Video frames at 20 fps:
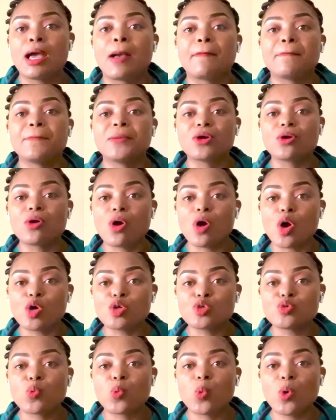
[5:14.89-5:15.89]

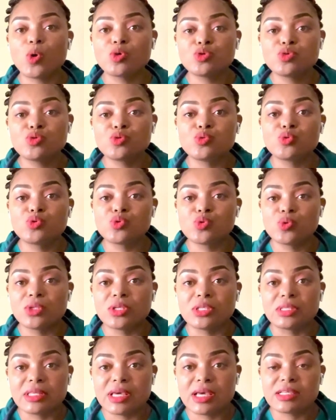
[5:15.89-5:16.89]
because once you do the
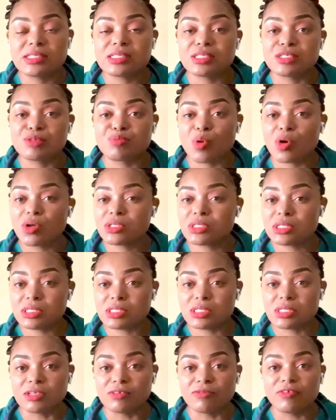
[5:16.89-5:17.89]
test, it's
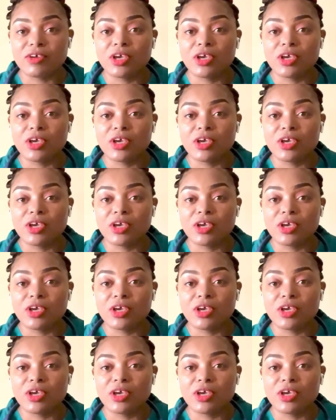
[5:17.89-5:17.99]
positive.